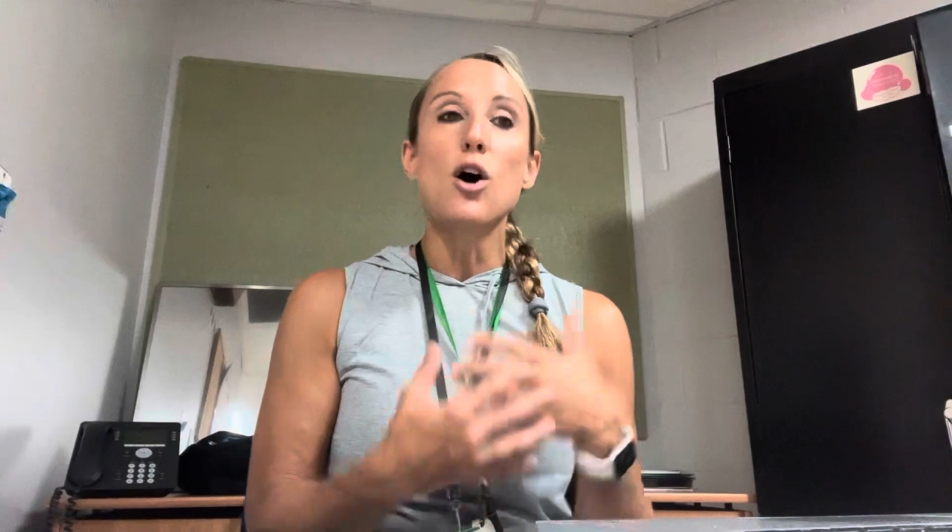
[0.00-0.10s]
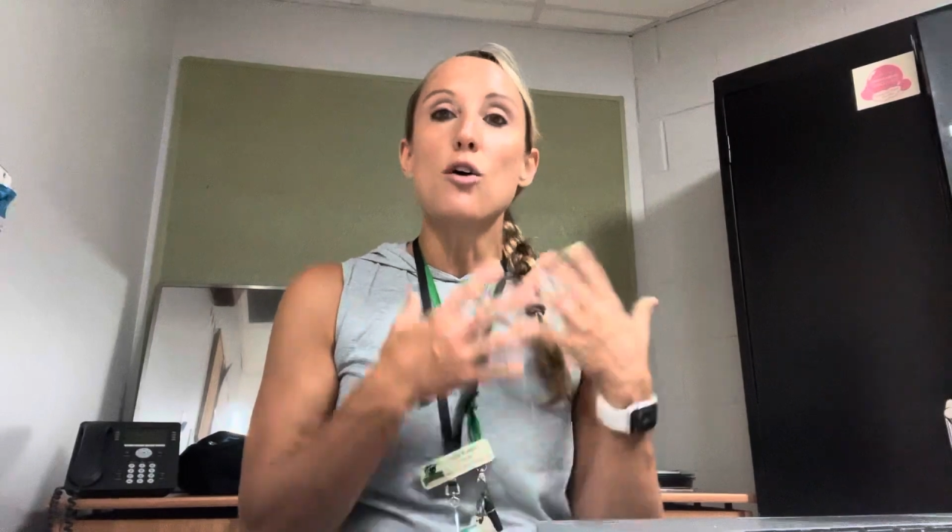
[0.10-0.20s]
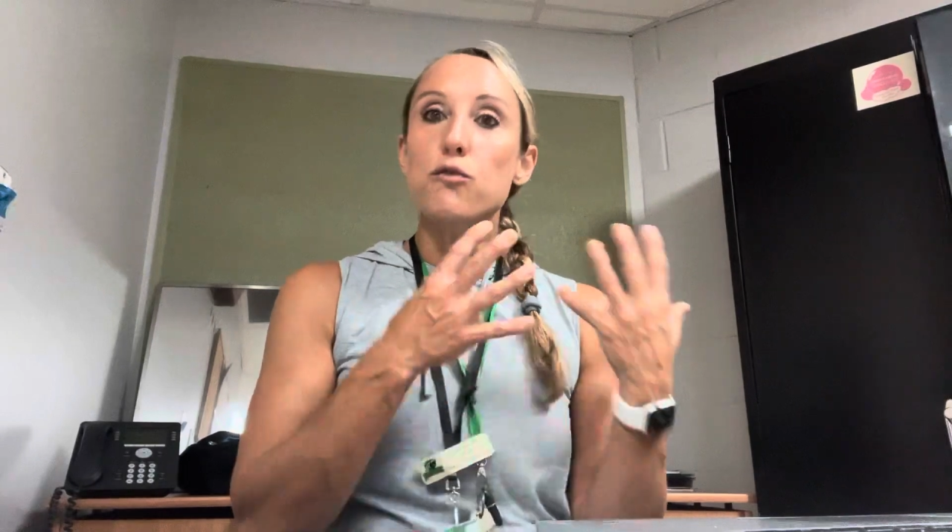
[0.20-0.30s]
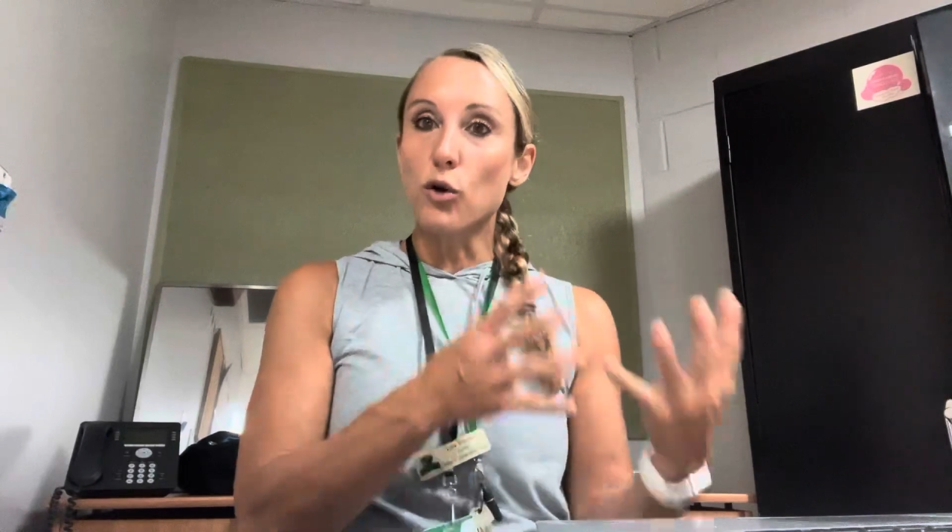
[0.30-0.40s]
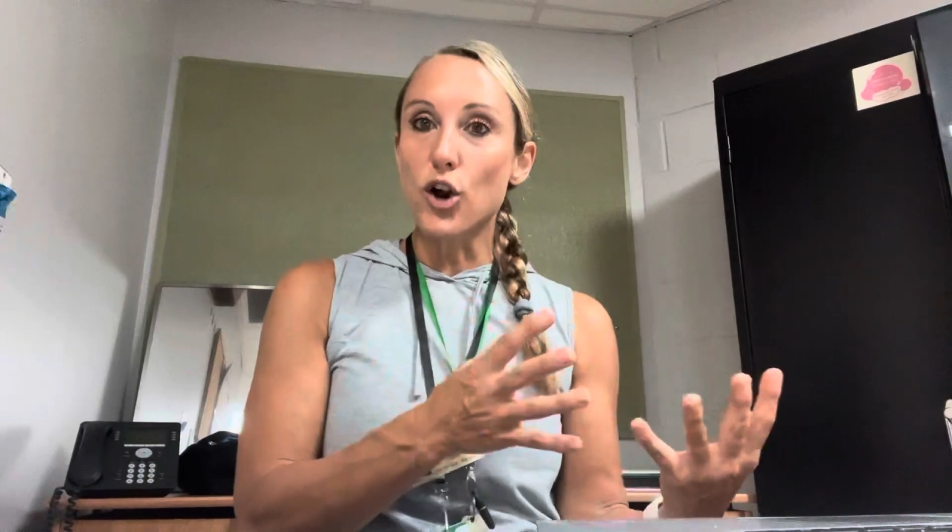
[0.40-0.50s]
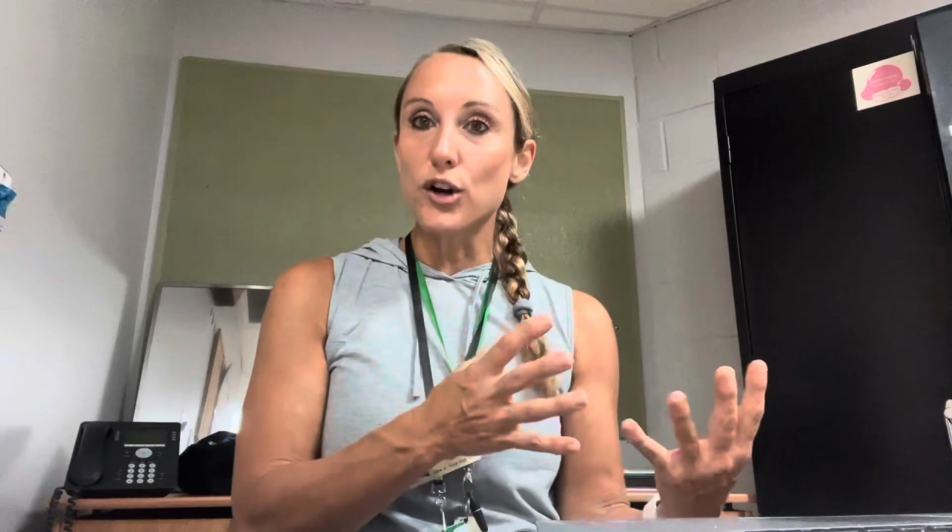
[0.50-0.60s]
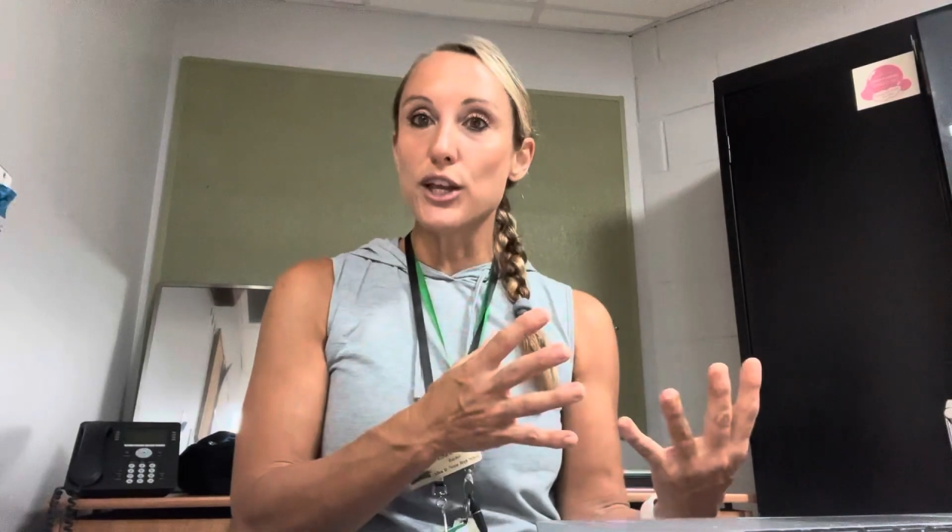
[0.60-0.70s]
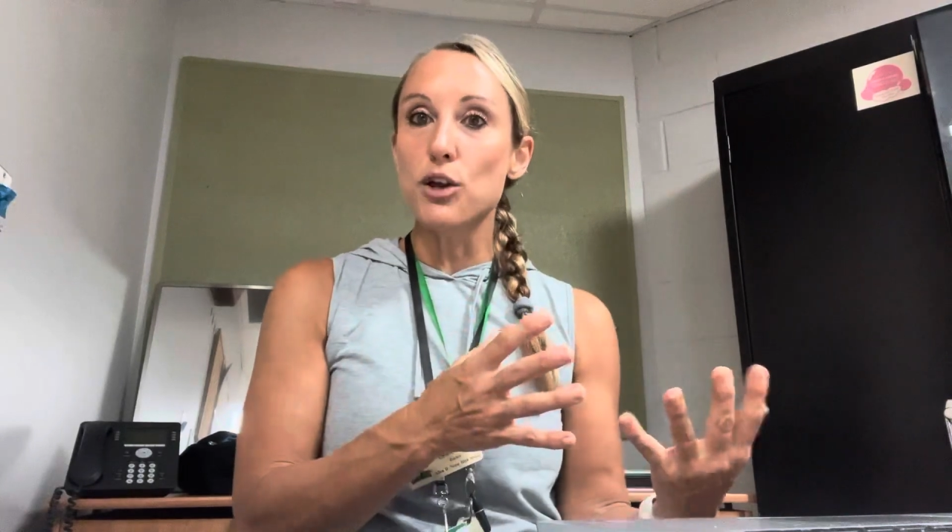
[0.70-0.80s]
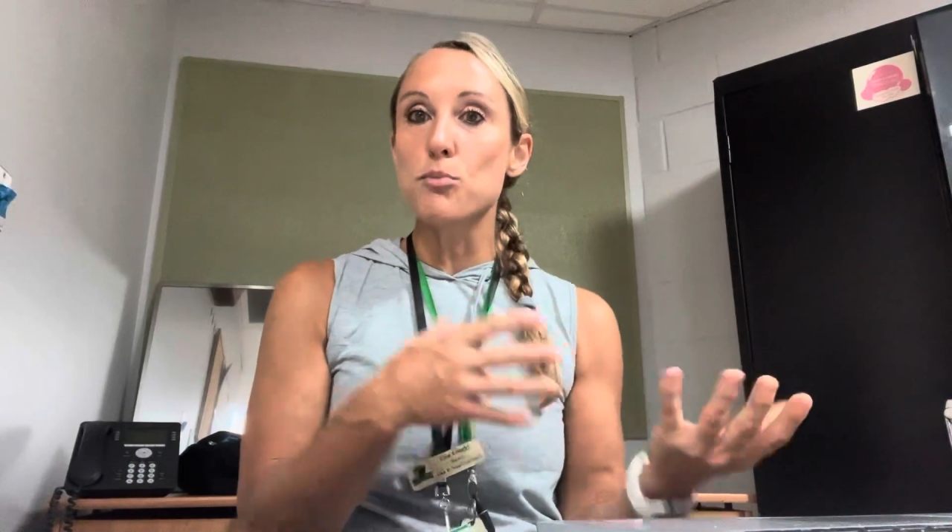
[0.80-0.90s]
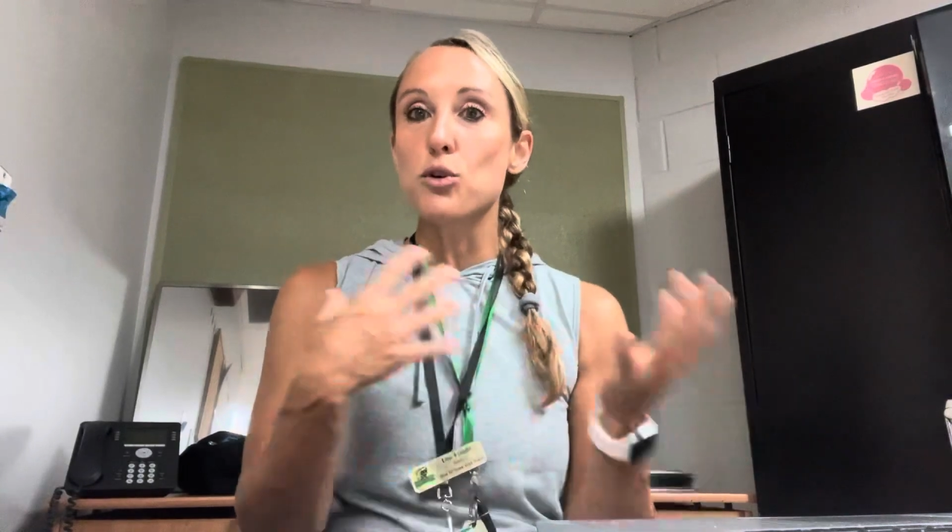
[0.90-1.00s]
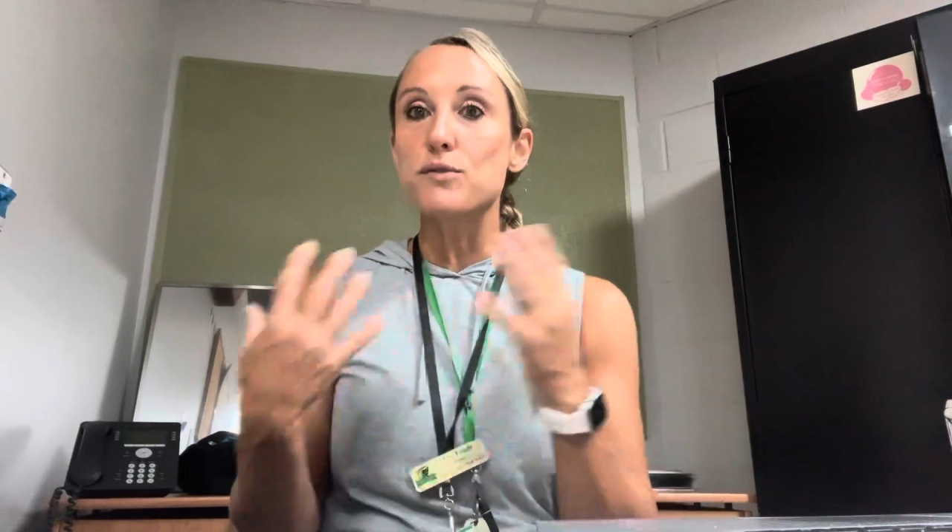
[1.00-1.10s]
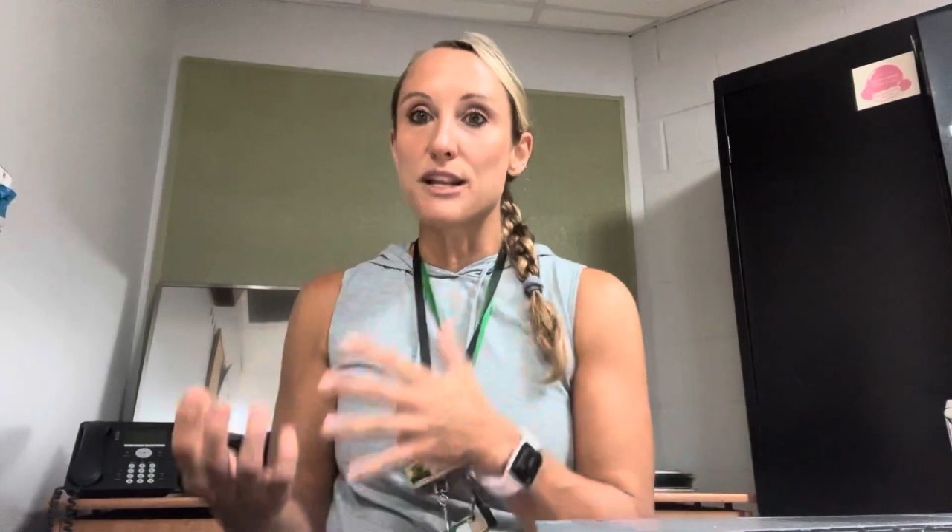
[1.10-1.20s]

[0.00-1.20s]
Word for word: four cardio moves